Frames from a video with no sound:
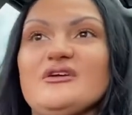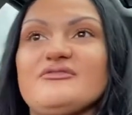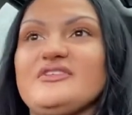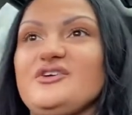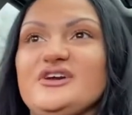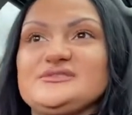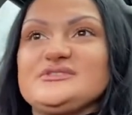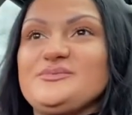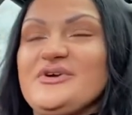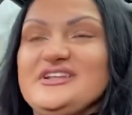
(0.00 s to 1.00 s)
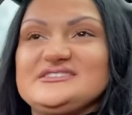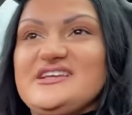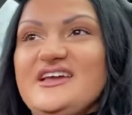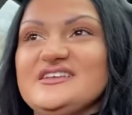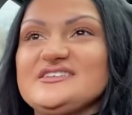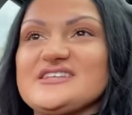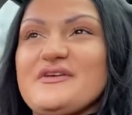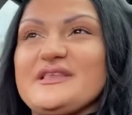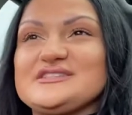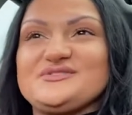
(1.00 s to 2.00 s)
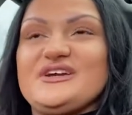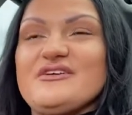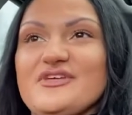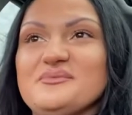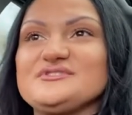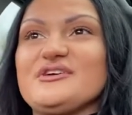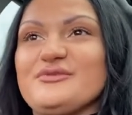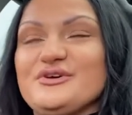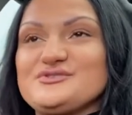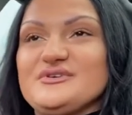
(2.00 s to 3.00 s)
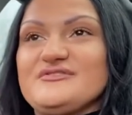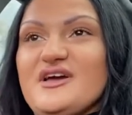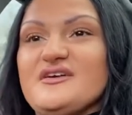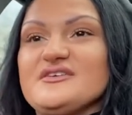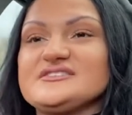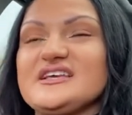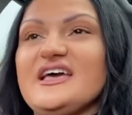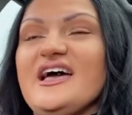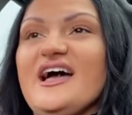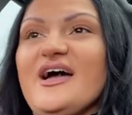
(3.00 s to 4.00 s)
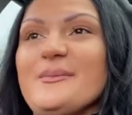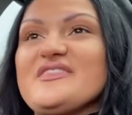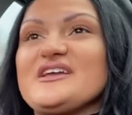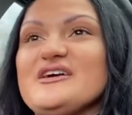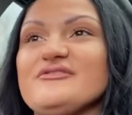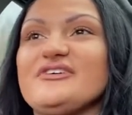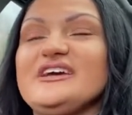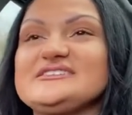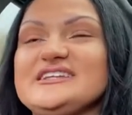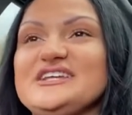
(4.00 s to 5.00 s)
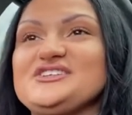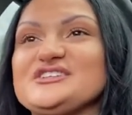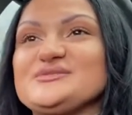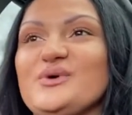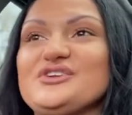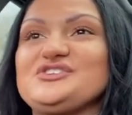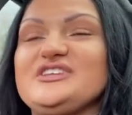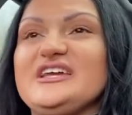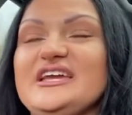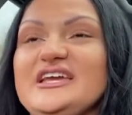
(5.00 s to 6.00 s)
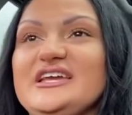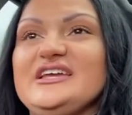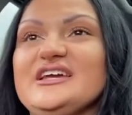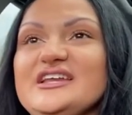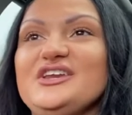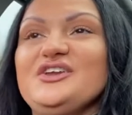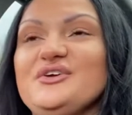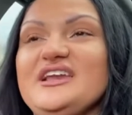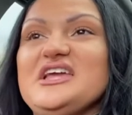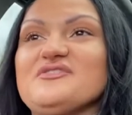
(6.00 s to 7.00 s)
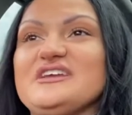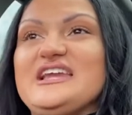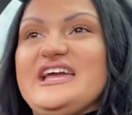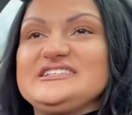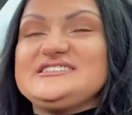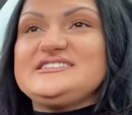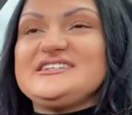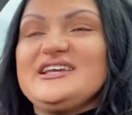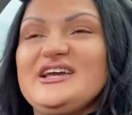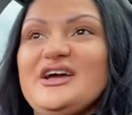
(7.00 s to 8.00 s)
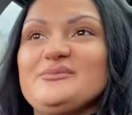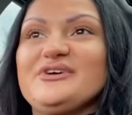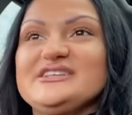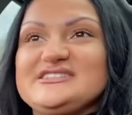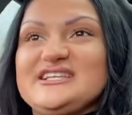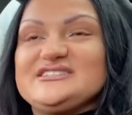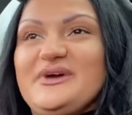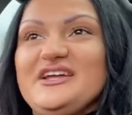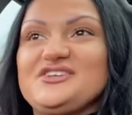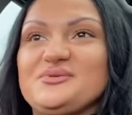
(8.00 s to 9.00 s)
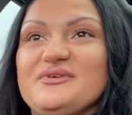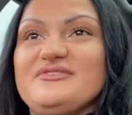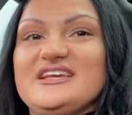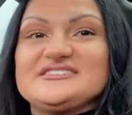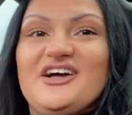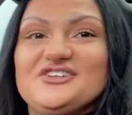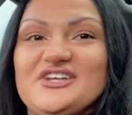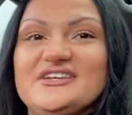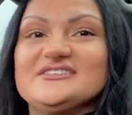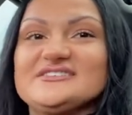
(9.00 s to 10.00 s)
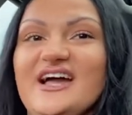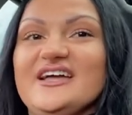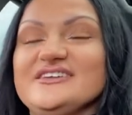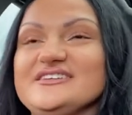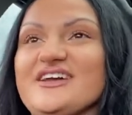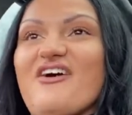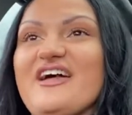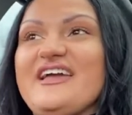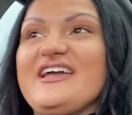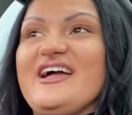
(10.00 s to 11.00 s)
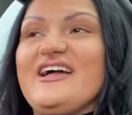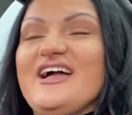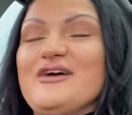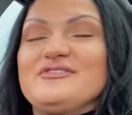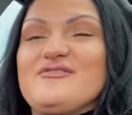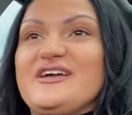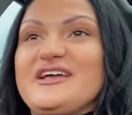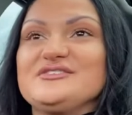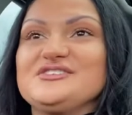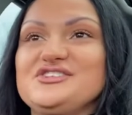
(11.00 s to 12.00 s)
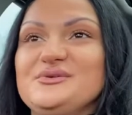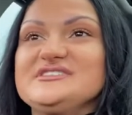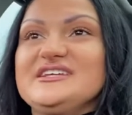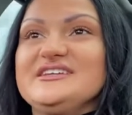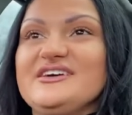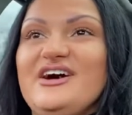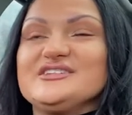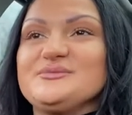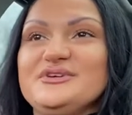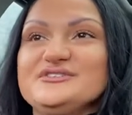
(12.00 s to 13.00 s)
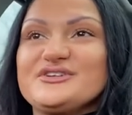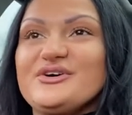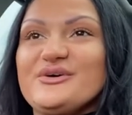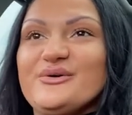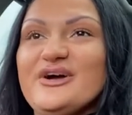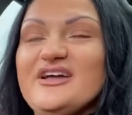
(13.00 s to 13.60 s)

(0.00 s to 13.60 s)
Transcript: the Christmas Princes. I think there's three of them, so I've watched all of those. Um, and then I've recently just watched the newly released Princess Switch with Vanessa Hudgens, and I have loved that girl since so she was in High School Musical.